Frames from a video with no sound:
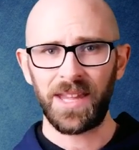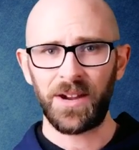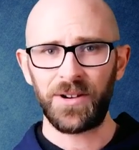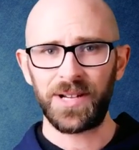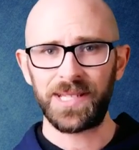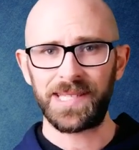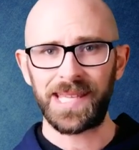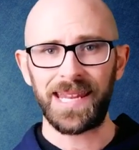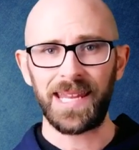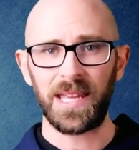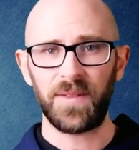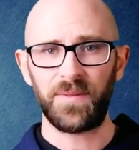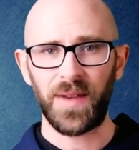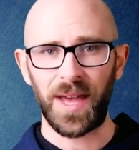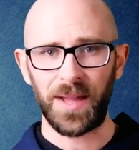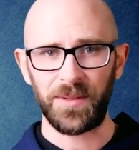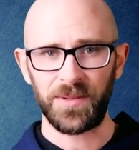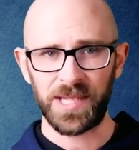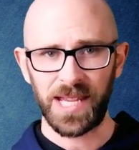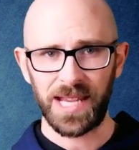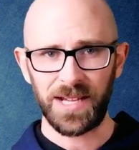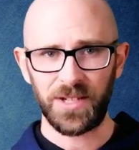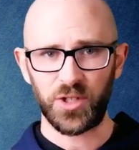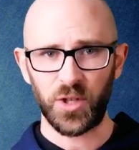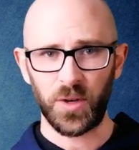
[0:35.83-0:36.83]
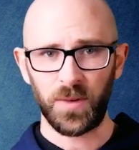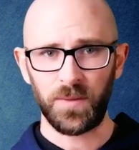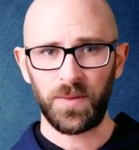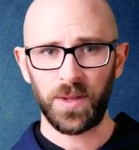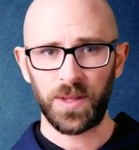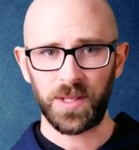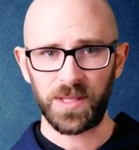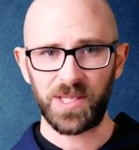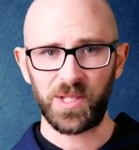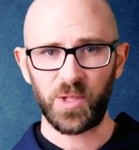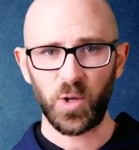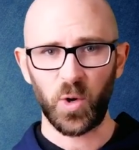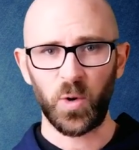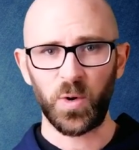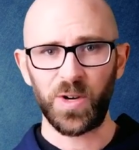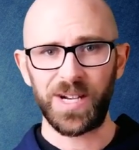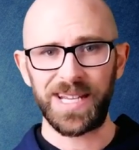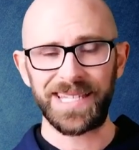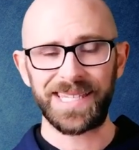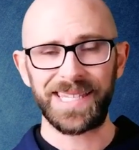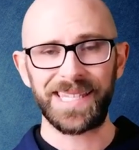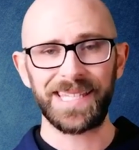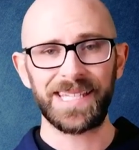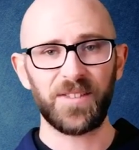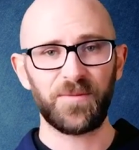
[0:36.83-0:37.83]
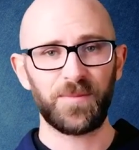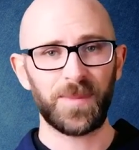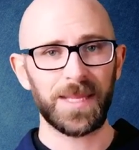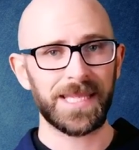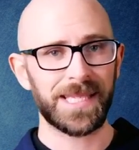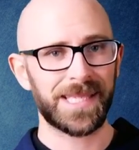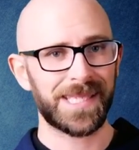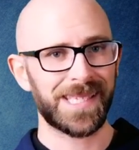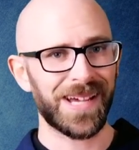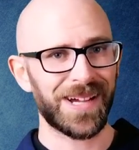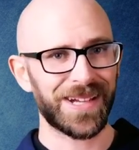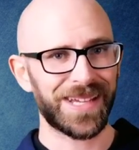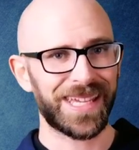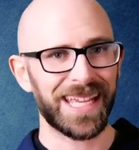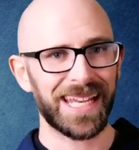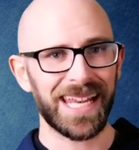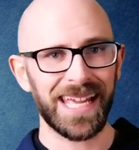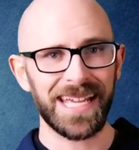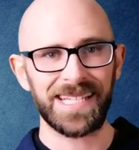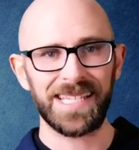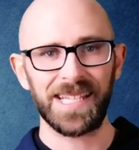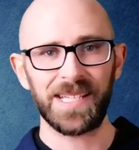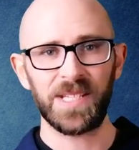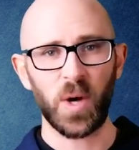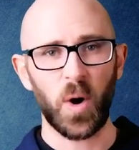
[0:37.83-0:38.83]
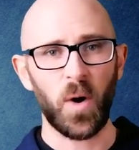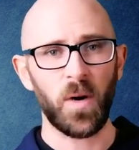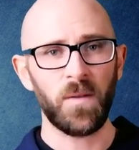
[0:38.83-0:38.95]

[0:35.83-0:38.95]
there is any foundation for the stories that have been circulated